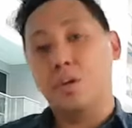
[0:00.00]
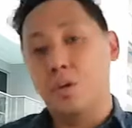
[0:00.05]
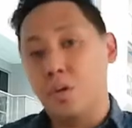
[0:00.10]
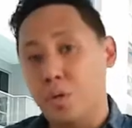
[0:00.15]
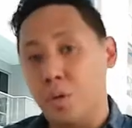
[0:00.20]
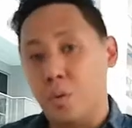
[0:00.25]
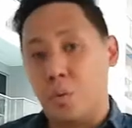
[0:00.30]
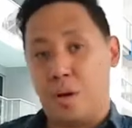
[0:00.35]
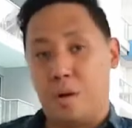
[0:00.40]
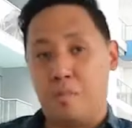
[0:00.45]
a
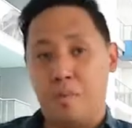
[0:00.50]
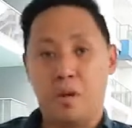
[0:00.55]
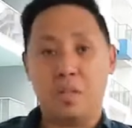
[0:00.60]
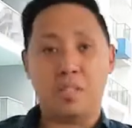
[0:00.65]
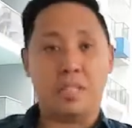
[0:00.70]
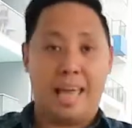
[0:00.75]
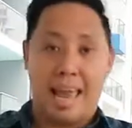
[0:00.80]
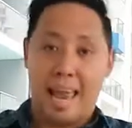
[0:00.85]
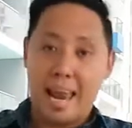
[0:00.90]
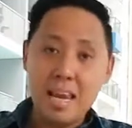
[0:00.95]
good way,
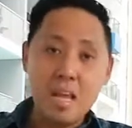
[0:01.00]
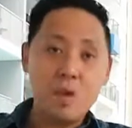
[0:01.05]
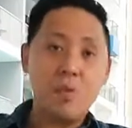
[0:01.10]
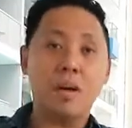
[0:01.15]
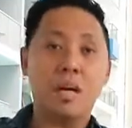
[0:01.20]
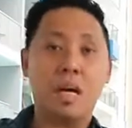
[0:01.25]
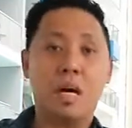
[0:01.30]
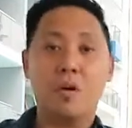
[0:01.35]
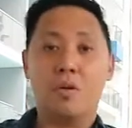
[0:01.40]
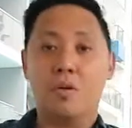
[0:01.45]
because
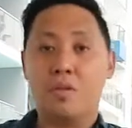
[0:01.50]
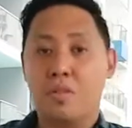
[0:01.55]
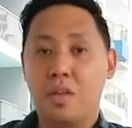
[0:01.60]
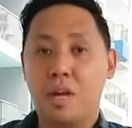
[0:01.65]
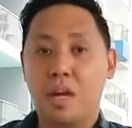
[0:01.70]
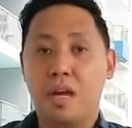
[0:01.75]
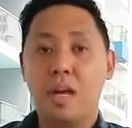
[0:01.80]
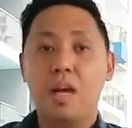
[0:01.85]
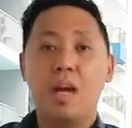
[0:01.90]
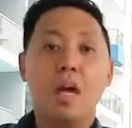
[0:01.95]
anyone out
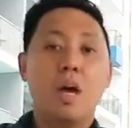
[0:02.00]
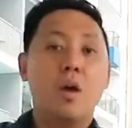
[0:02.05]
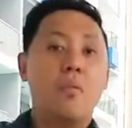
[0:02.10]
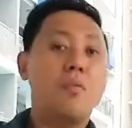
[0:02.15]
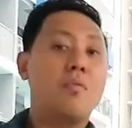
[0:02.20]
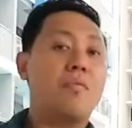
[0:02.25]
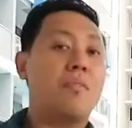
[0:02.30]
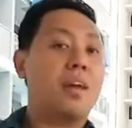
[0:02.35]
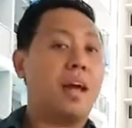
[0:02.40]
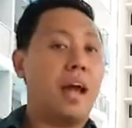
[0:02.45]
there
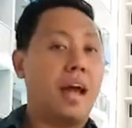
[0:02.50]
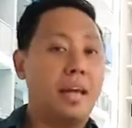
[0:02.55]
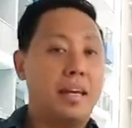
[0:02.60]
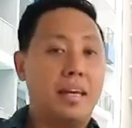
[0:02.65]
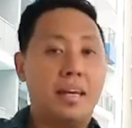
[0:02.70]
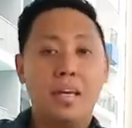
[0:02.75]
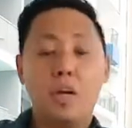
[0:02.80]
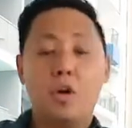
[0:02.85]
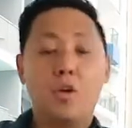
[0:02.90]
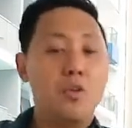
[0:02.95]
with an
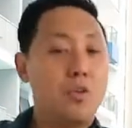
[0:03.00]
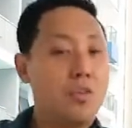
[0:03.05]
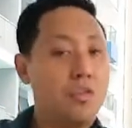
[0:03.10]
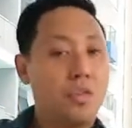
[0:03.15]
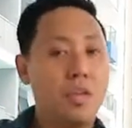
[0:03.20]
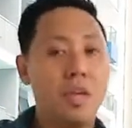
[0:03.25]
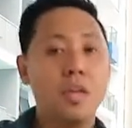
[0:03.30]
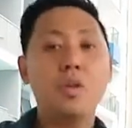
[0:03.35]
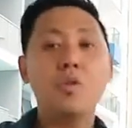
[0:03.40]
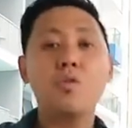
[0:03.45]
idea, or you
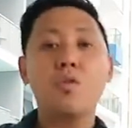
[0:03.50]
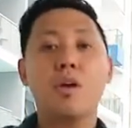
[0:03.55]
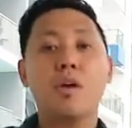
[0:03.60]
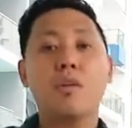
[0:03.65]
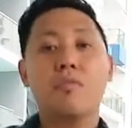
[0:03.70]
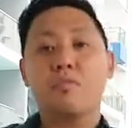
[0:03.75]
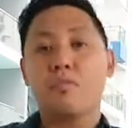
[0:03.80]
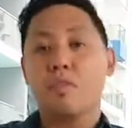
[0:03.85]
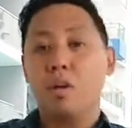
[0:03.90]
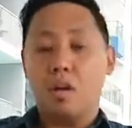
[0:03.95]
think you
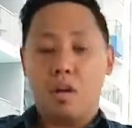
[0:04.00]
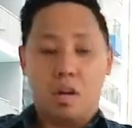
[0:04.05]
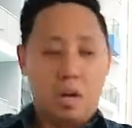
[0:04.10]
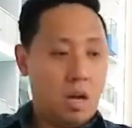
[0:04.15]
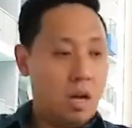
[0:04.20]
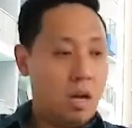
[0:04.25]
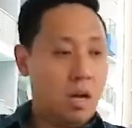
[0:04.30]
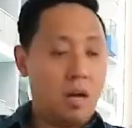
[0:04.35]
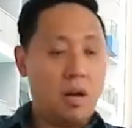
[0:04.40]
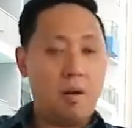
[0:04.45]
have
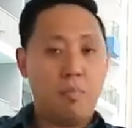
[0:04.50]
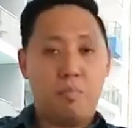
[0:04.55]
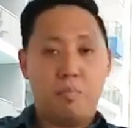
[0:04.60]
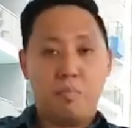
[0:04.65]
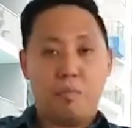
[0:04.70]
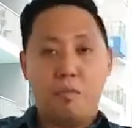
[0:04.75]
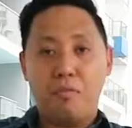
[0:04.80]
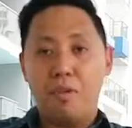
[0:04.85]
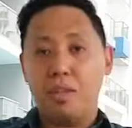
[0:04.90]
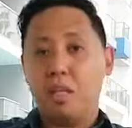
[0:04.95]
a, a
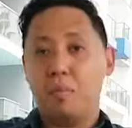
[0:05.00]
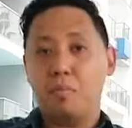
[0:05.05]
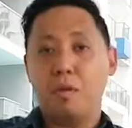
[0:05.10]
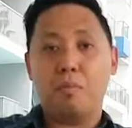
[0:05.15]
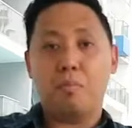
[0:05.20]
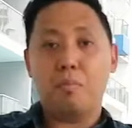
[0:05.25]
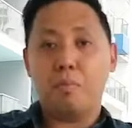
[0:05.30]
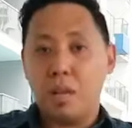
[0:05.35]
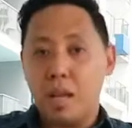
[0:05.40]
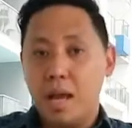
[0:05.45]

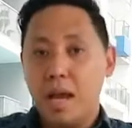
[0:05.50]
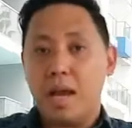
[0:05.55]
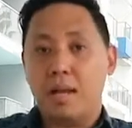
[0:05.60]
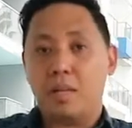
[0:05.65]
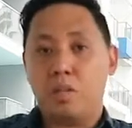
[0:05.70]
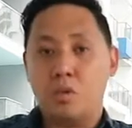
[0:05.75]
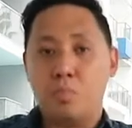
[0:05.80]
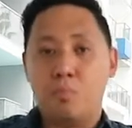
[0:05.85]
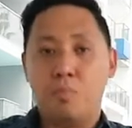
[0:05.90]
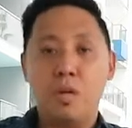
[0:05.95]
profitable
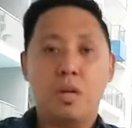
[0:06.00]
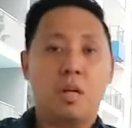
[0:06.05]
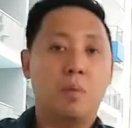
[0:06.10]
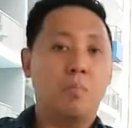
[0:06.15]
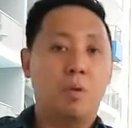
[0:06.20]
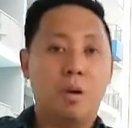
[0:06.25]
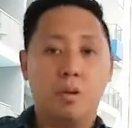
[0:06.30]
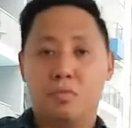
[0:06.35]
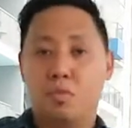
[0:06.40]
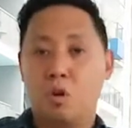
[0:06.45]
plan to build
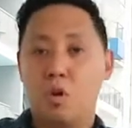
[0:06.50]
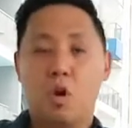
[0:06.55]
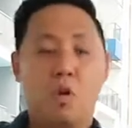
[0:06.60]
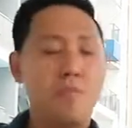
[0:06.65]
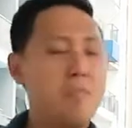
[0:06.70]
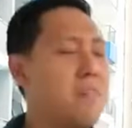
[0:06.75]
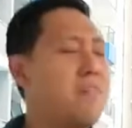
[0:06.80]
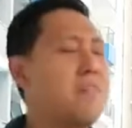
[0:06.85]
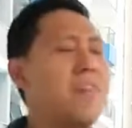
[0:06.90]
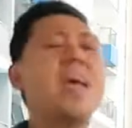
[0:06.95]
a portfolio,
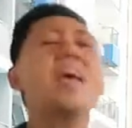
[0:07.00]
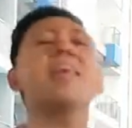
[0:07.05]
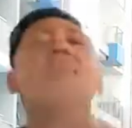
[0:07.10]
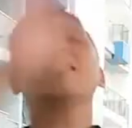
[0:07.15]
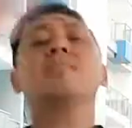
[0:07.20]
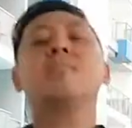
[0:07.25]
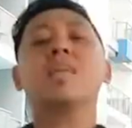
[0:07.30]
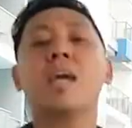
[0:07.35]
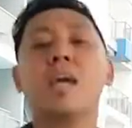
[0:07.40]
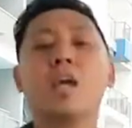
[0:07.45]
or you have
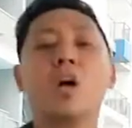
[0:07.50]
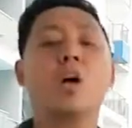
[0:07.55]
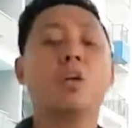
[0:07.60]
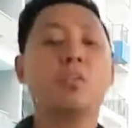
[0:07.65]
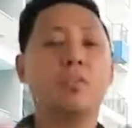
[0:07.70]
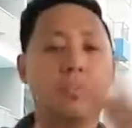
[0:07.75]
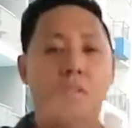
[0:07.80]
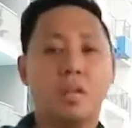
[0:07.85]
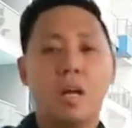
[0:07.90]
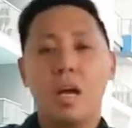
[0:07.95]
anything at
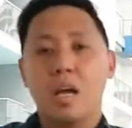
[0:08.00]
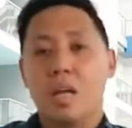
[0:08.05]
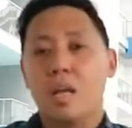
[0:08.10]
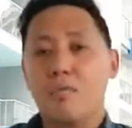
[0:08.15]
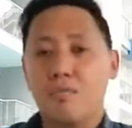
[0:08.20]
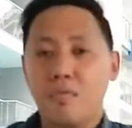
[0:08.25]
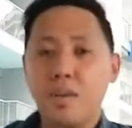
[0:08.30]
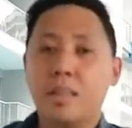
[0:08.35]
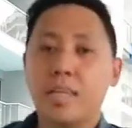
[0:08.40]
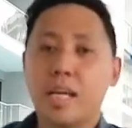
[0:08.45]
all
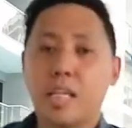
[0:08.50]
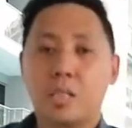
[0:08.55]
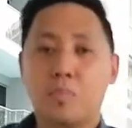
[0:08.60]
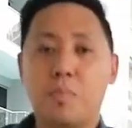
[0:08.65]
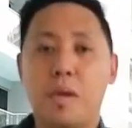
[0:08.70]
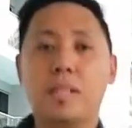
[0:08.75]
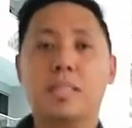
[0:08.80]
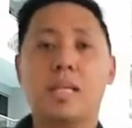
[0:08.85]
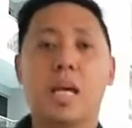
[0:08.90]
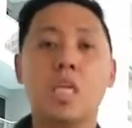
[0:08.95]
in the fintech
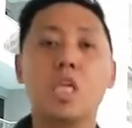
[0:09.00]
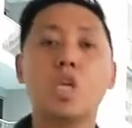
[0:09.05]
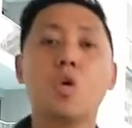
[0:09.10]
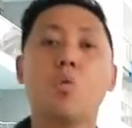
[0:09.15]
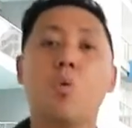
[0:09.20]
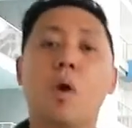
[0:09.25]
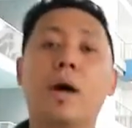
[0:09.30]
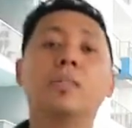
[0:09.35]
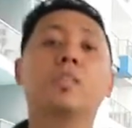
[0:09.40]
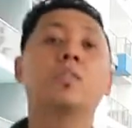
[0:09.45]
space and
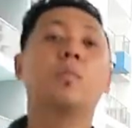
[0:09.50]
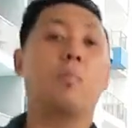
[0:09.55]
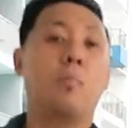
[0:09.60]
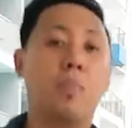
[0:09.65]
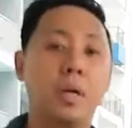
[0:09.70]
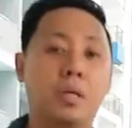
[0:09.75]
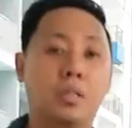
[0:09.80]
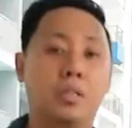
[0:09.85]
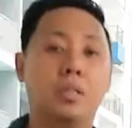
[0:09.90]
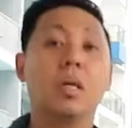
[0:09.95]
you want to
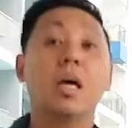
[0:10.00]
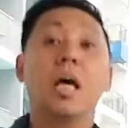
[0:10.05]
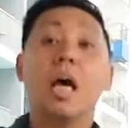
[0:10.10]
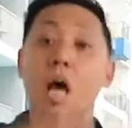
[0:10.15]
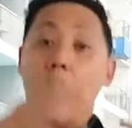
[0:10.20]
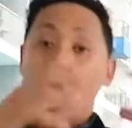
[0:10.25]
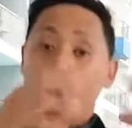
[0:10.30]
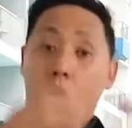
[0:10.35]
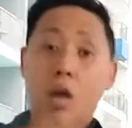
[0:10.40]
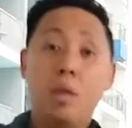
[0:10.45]
build,
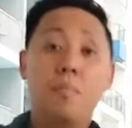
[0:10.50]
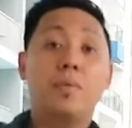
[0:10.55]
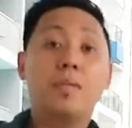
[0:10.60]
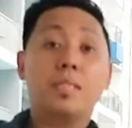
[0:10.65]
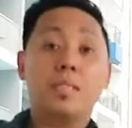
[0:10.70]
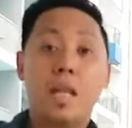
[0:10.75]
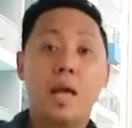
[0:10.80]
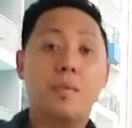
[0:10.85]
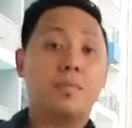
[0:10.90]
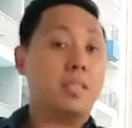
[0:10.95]

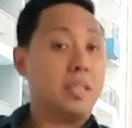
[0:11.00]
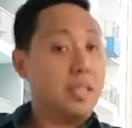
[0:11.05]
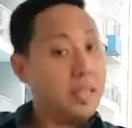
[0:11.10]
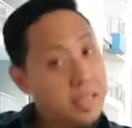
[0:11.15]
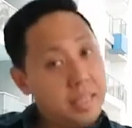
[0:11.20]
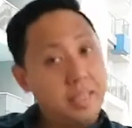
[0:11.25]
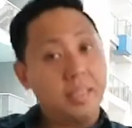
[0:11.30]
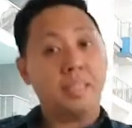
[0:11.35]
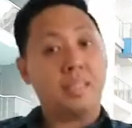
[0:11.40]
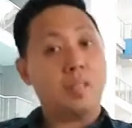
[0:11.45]
Olympus Labs
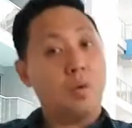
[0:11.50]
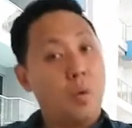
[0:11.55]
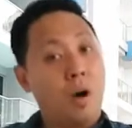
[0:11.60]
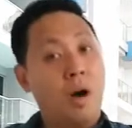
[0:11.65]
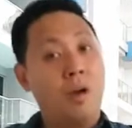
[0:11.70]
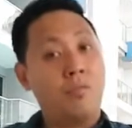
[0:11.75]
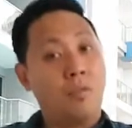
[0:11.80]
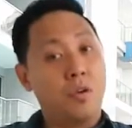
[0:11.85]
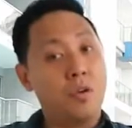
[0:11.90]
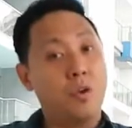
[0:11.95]
is the
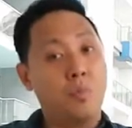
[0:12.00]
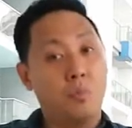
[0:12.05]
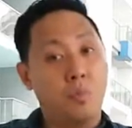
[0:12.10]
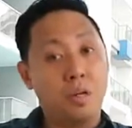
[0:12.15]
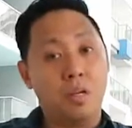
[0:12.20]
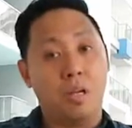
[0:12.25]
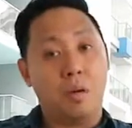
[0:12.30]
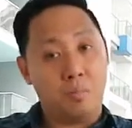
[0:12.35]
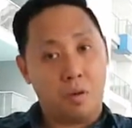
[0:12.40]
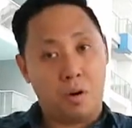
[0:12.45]
one for you to
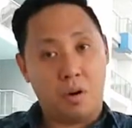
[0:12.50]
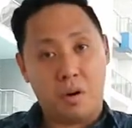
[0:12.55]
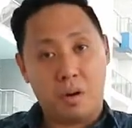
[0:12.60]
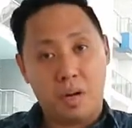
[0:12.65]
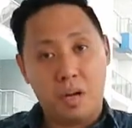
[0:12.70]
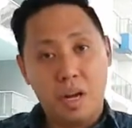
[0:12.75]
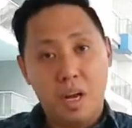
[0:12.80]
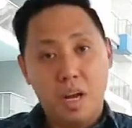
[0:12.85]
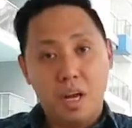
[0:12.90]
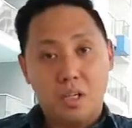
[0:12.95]
build upon.